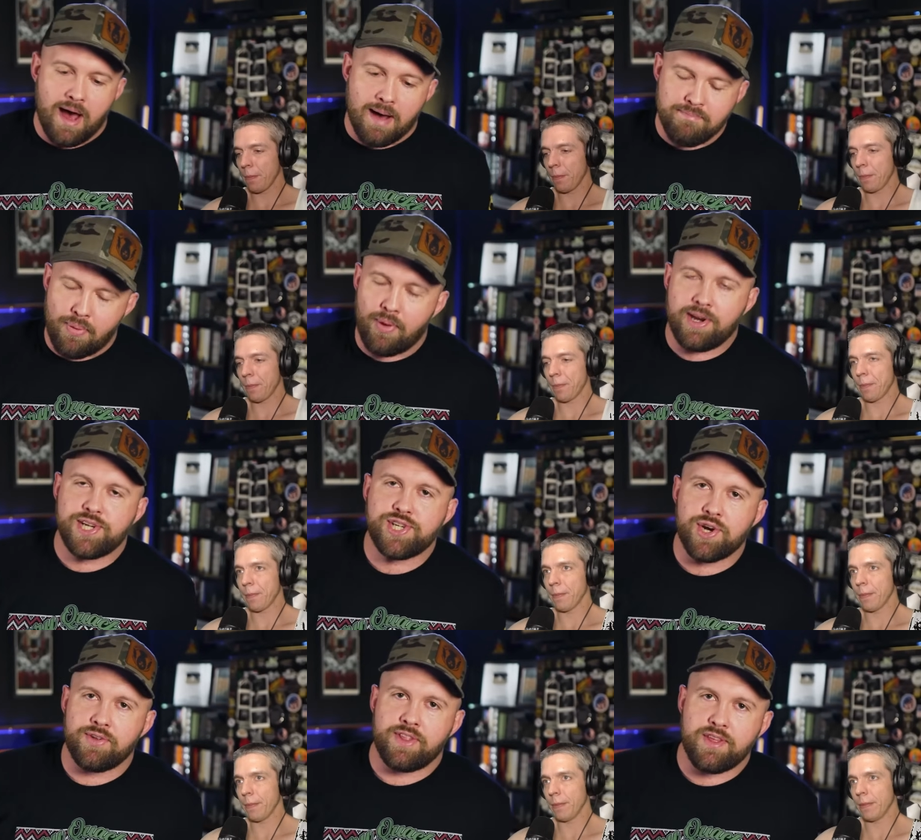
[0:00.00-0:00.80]
Speaker 1: I'm pretty
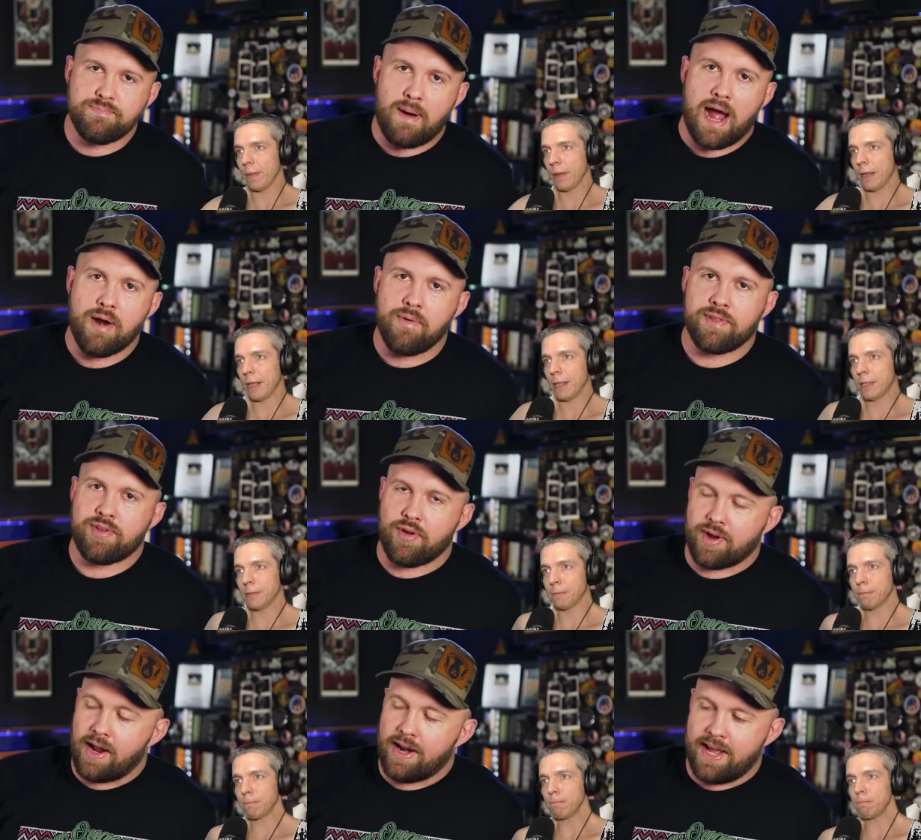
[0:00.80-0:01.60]
sure these pirates
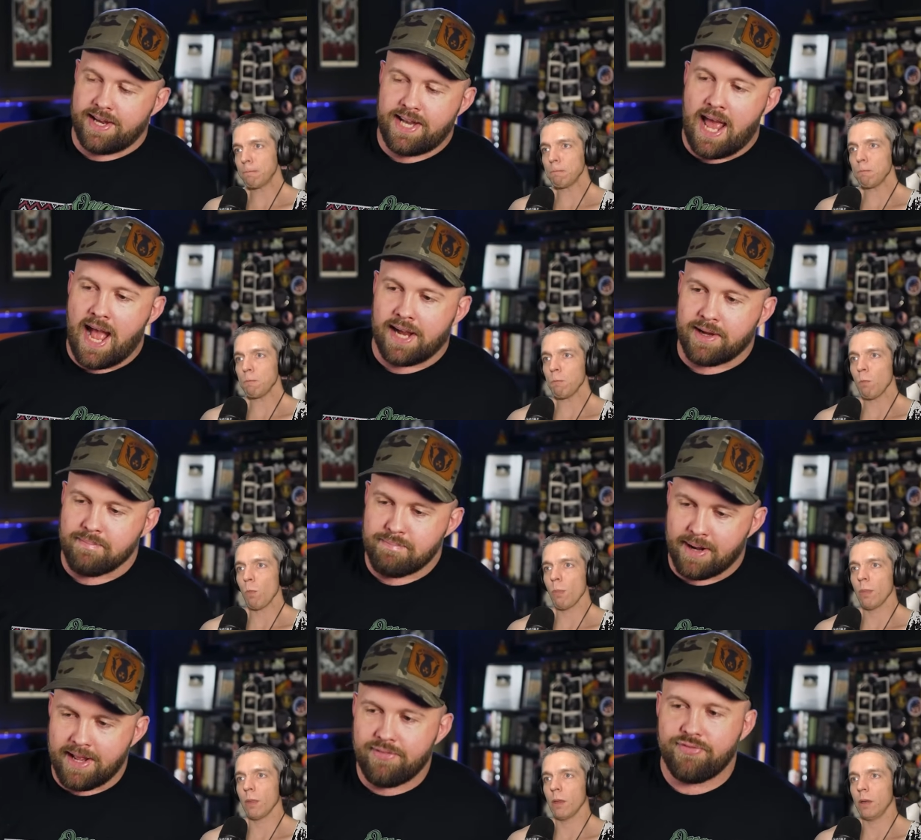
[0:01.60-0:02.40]
are going to attack him.
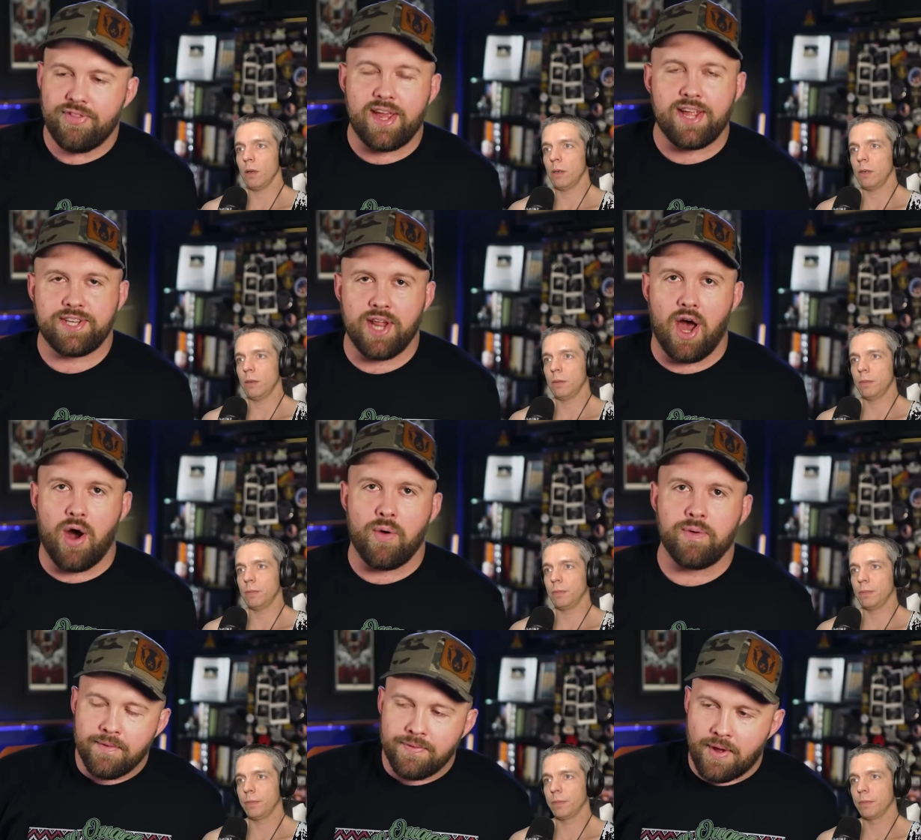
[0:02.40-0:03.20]
But if they
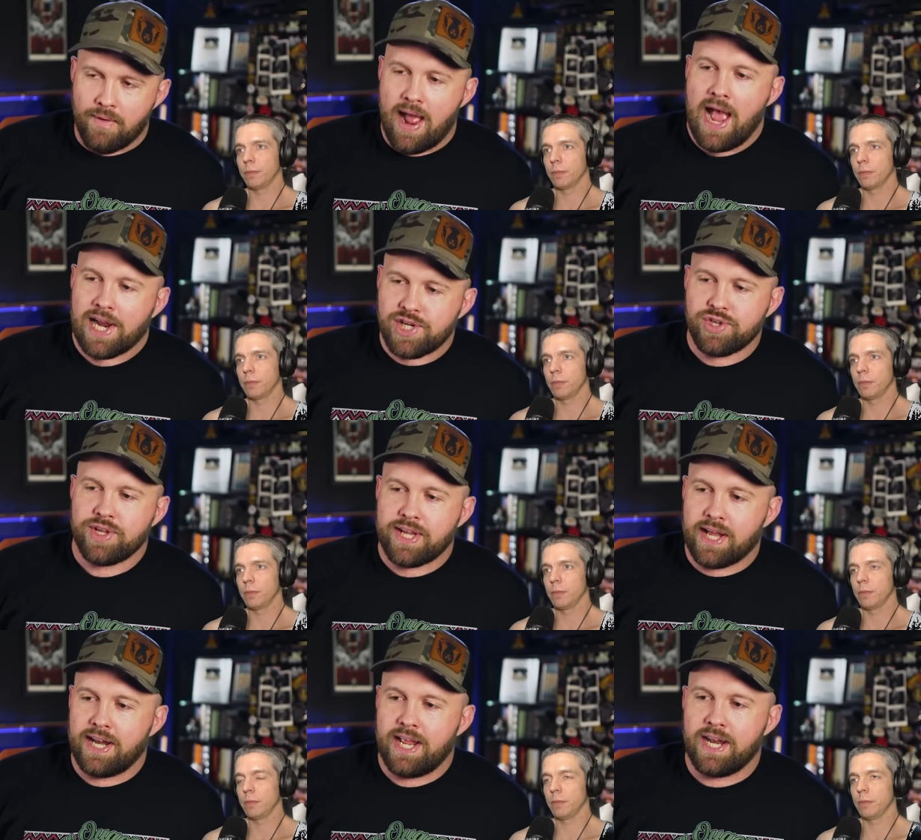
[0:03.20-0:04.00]
don't, they're actually
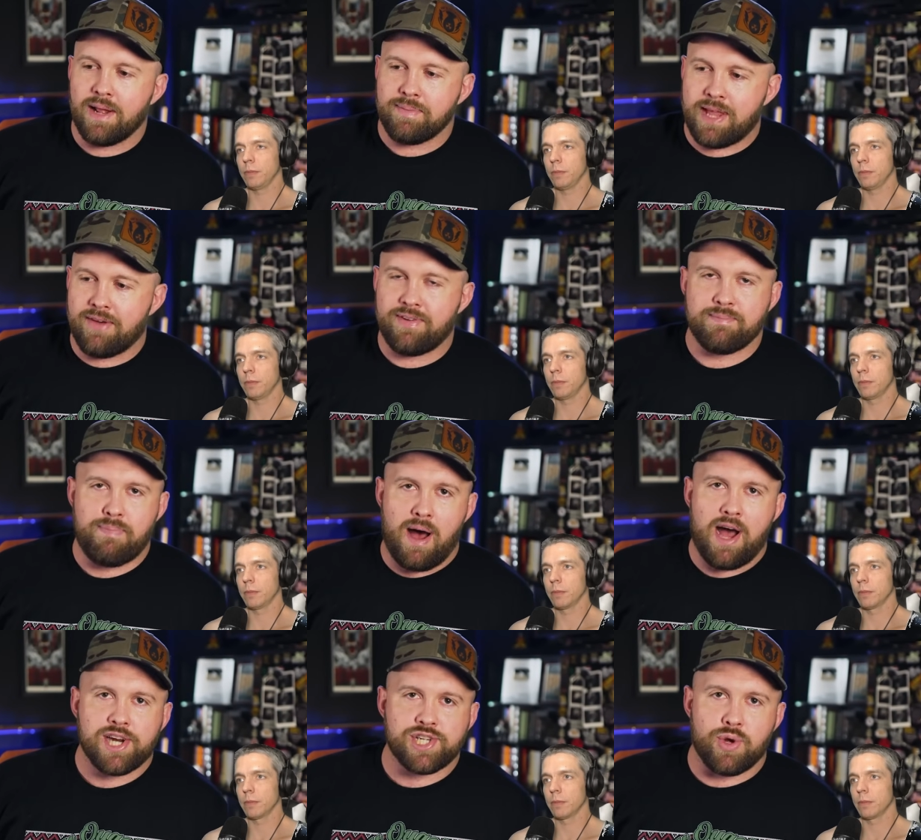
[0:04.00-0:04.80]
going to end up giving
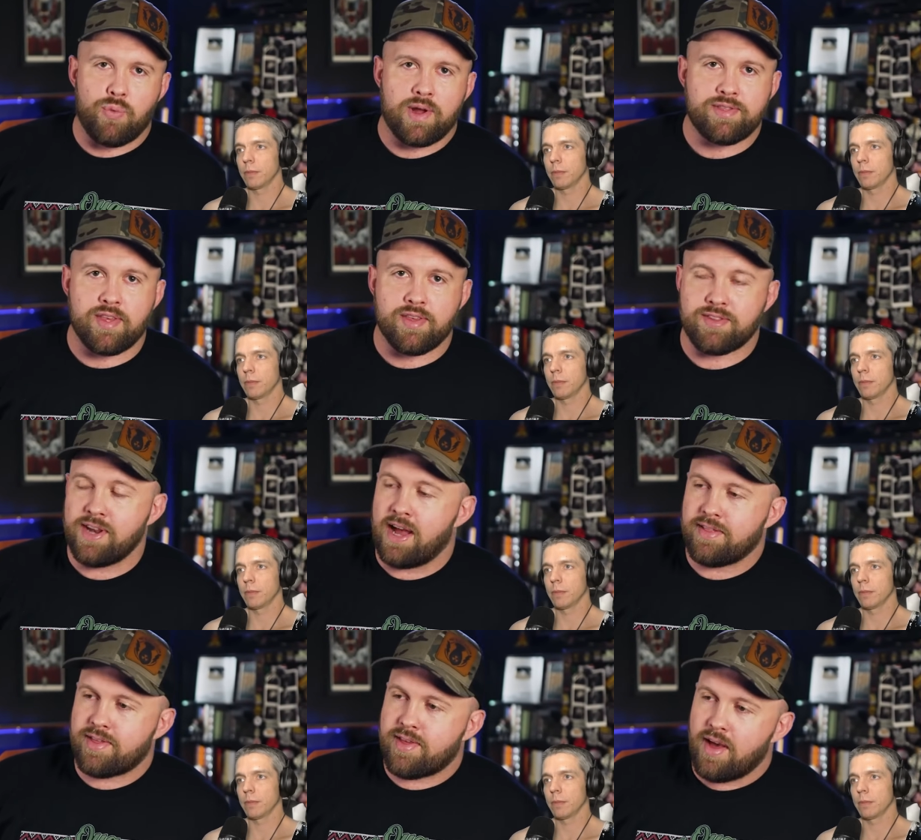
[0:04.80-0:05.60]
Pasha What's His
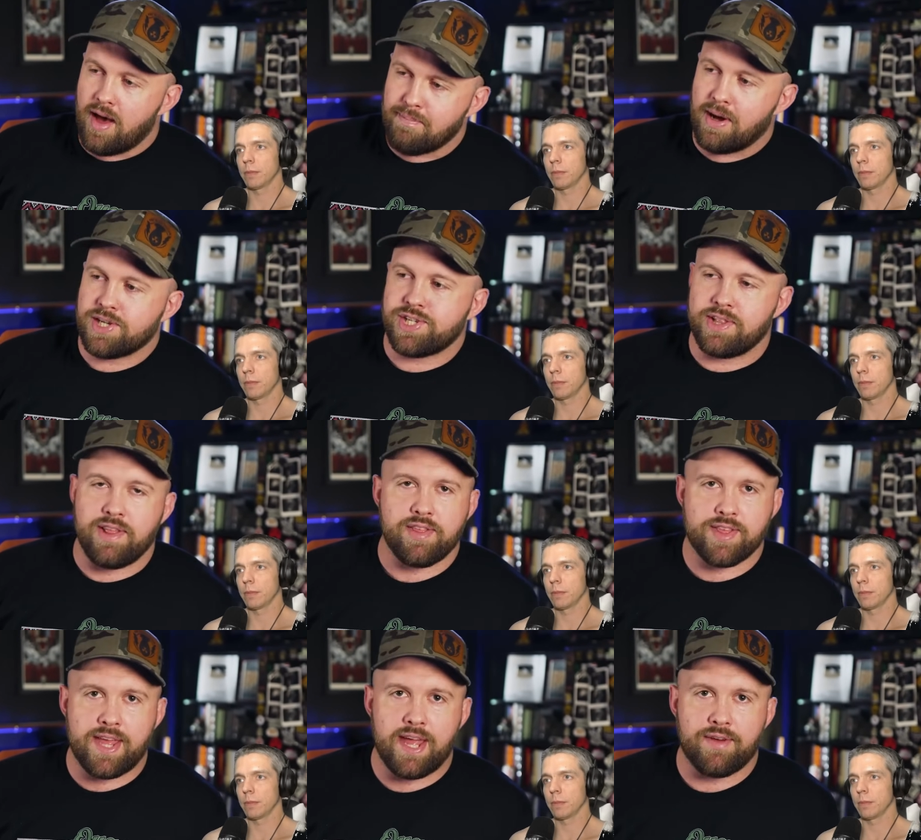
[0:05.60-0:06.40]
Nuts a bunch of
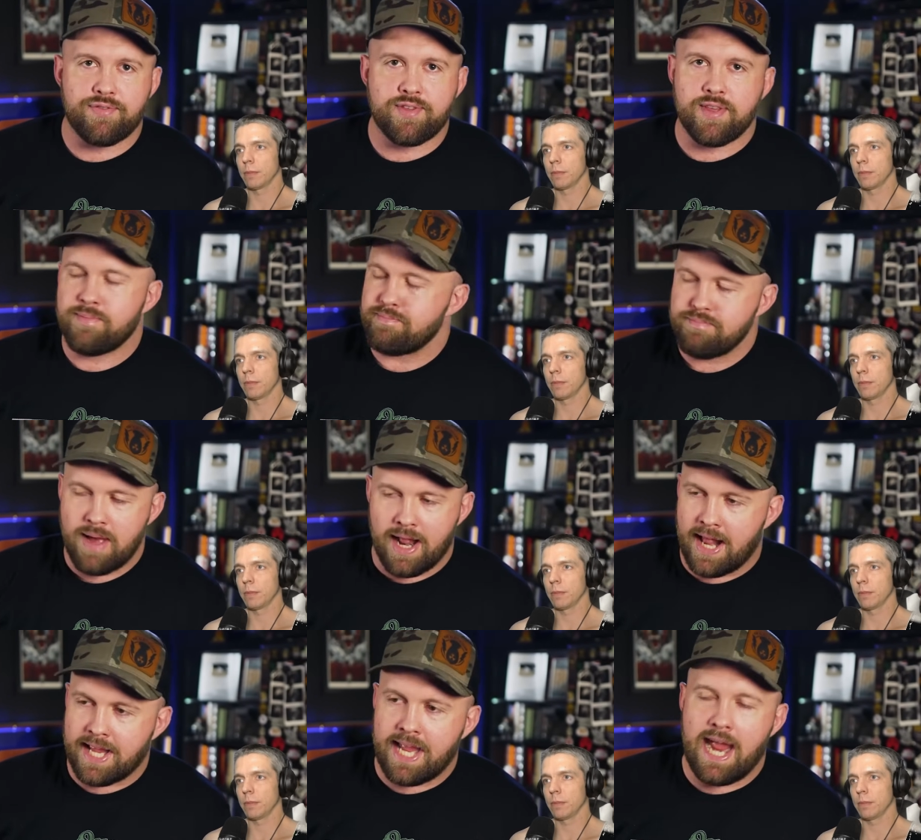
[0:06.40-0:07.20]
these gifts.
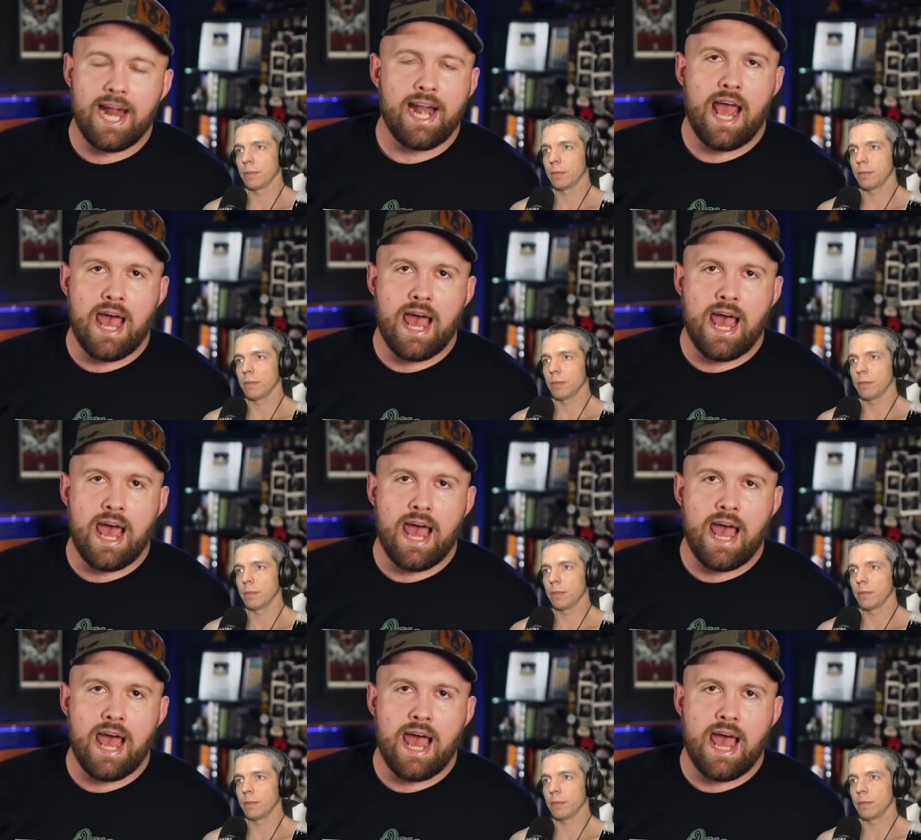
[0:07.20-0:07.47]
And I can't